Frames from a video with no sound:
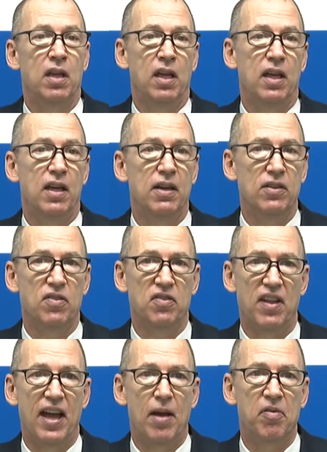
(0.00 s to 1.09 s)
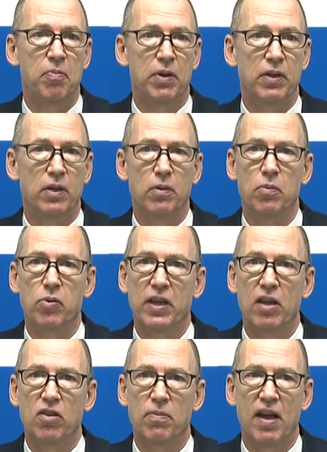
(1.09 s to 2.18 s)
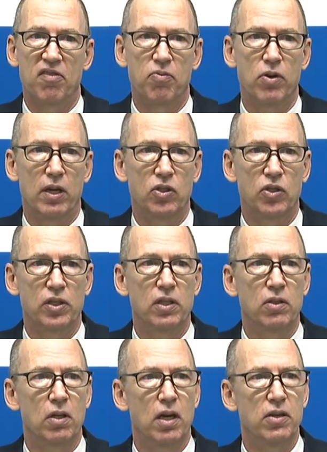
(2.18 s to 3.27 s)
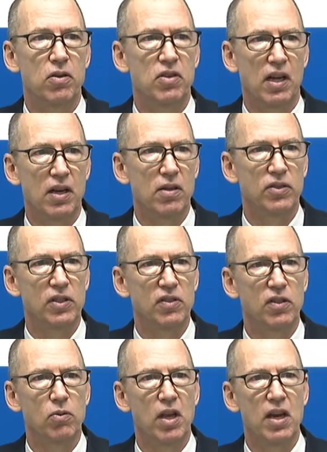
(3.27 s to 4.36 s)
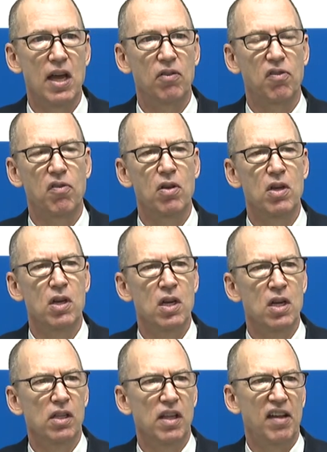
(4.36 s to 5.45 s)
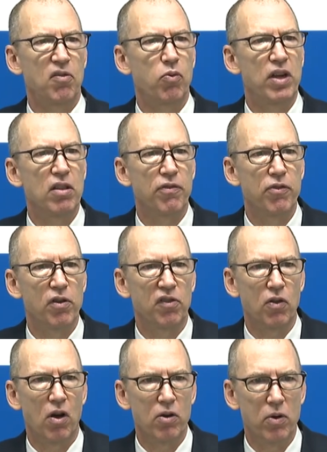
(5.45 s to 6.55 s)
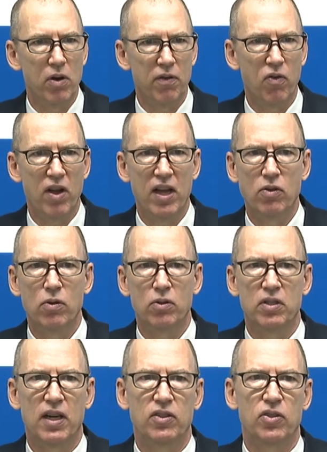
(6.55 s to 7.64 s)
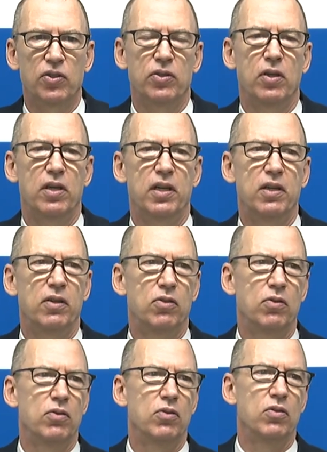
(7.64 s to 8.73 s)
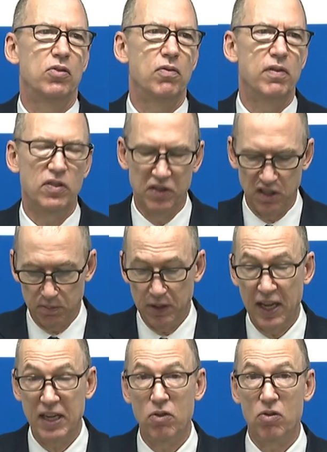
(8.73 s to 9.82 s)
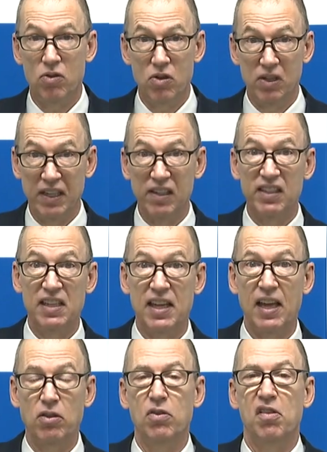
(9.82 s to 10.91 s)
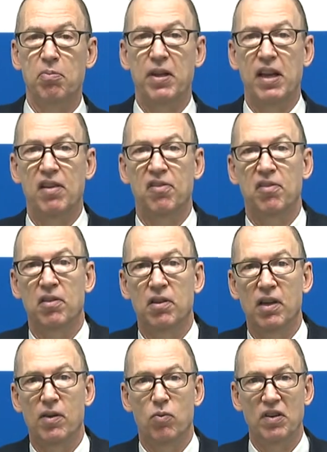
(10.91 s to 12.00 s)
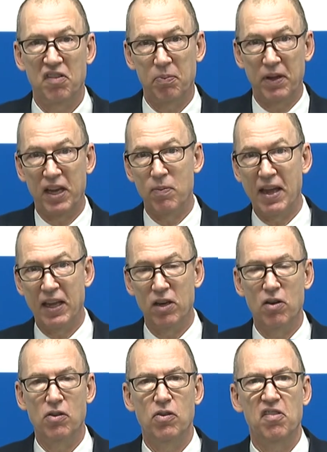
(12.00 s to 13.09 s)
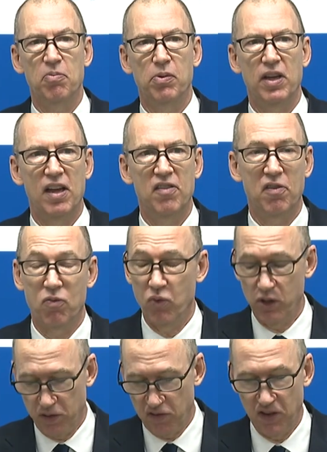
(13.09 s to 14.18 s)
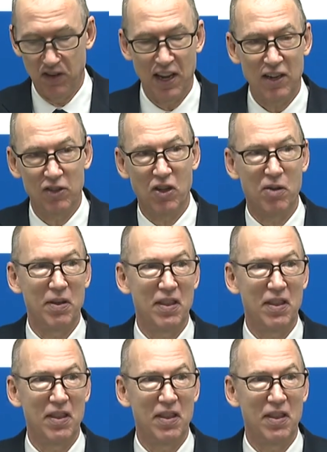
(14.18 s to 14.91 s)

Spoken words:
and not just labs, but bringing into mass production new technology. So we announced last week the first automotive-grade dual-touch two-vision display. You literally take two displays, one display, and you make it into two displays. It's really interesting tech. I'll talk about